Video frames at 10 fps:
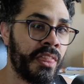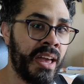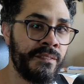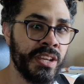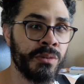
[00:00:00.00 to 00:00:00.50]

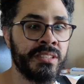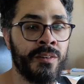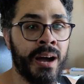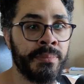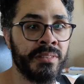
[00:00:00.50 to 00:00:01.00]
That video is
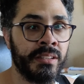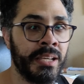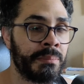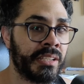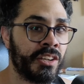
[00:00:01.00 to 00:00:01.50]
now
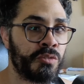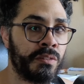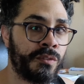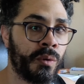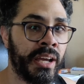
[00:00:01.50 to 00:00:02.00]
obsolete because
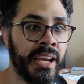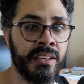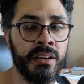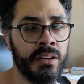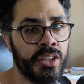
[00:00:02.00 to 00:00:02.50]
beforehand,
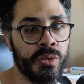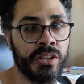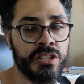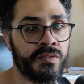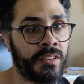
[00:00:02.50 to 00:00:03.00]
you
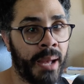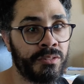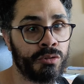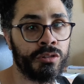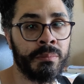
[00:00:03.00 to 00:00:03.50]
could just fly up
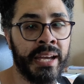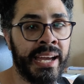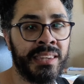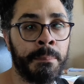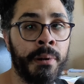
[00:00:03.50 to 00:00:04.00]
to them
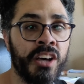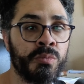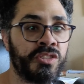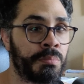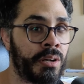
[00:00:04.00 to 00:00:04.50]
and the boss
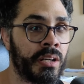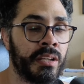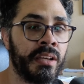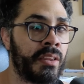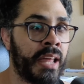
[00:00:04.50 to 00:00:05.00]
would spawn.
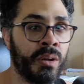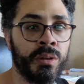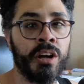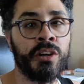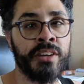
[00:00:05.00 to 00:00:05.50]
That no
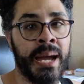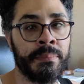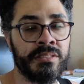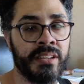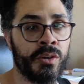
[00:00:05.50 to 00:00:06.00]
longer
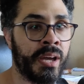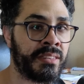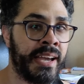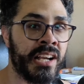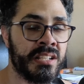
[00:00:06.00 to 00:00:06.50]
happens now. You have
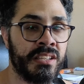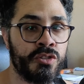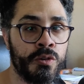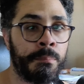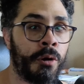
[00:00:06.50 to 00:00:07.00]
to actually
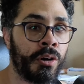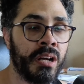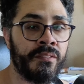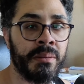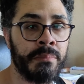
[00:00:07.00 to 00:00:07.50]
do part
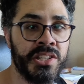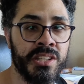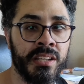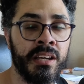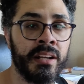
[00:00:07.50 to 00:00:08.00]
of the
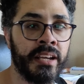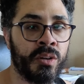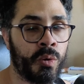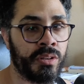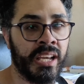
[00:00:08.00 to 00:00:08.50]
mission in
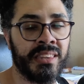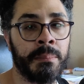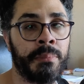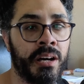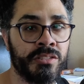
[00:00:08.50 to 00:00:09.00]
order to get the
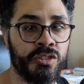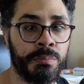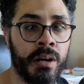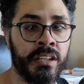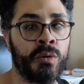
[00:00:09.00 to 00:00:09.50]
boss to
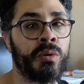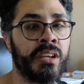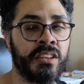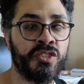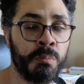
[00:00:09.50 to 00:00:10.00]
spawn, in order to
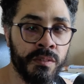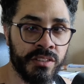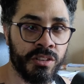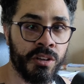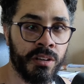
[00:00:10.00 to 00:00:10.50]
get the
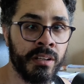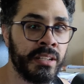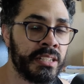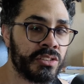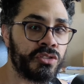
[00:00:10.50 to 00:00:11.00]
supervisor card.
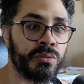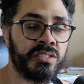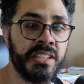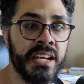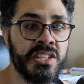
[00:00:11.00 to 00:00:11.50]
So
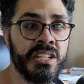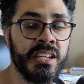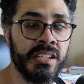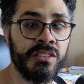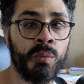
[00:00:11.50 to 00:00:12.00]

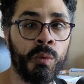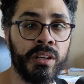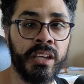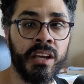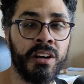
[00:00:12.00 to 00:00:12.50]
CIG is
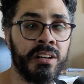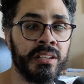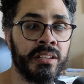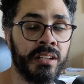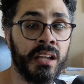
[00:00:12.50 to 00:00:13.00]
working
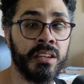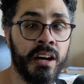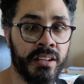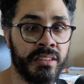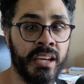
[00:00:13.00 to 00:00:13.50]
on a
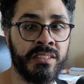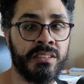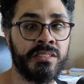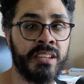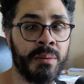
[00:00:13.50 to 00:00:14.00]
lot of things at
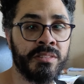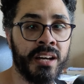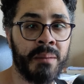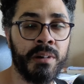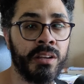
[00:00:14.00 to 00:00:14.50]
the same
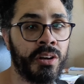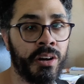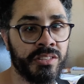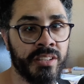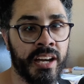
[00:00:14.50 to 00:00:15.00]
time
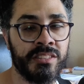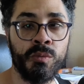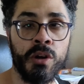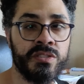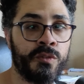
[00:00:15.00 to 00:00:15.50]
alongside
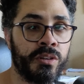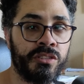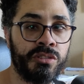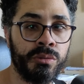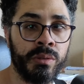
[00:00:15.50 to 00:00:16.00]
Squawkin
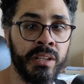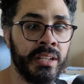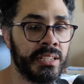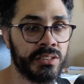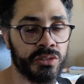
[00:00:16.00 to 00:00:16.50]
42.
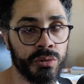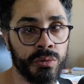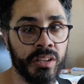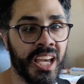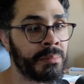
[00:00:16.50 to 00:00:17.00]

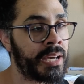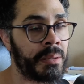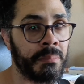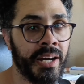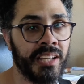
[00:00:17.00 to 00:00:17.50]
So keep that
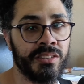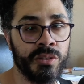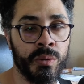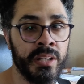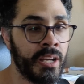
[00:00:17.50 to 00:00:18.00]
in mind.
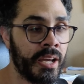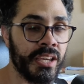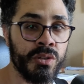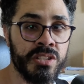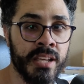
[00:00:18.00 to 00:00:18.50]
So
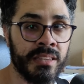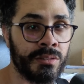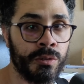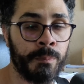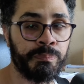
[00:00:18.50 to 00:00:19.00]
you just have
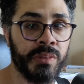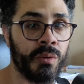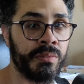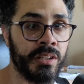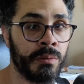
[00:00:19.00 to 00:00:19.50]
to,
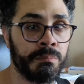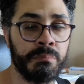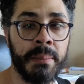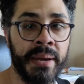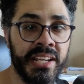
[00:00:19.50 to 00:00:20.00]

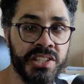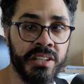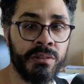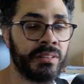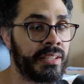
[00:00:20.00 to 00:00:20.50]
be
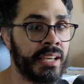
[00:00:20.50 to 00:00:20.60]
patient.